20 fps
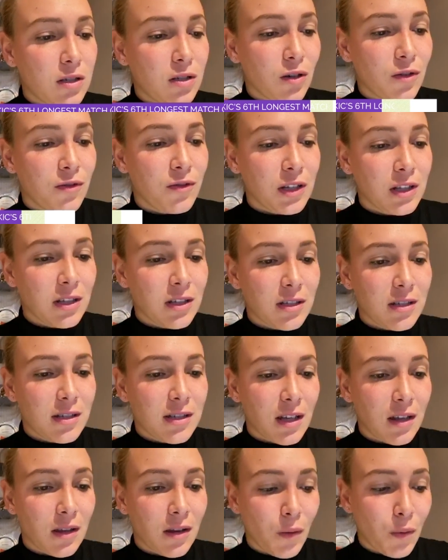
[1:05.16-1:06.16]
your fitness
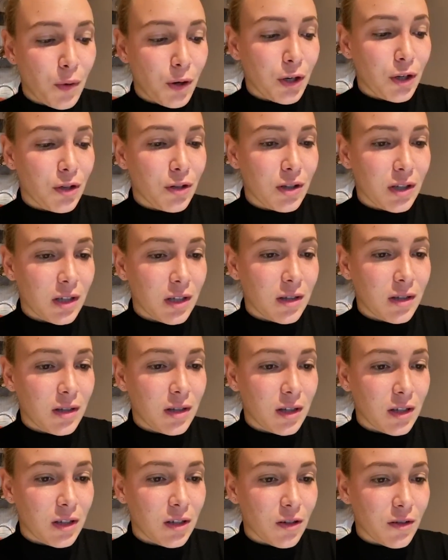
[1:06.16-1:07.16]
and the work you did
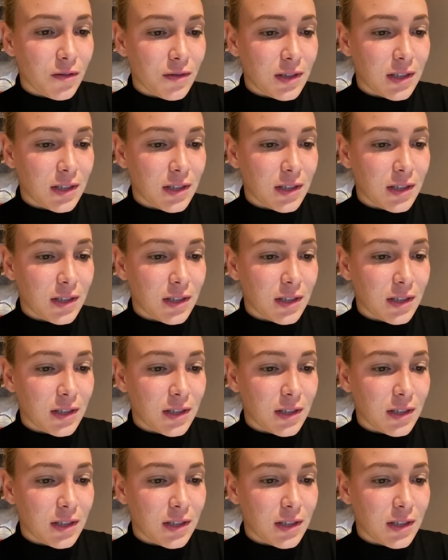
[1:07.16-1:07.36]
in the off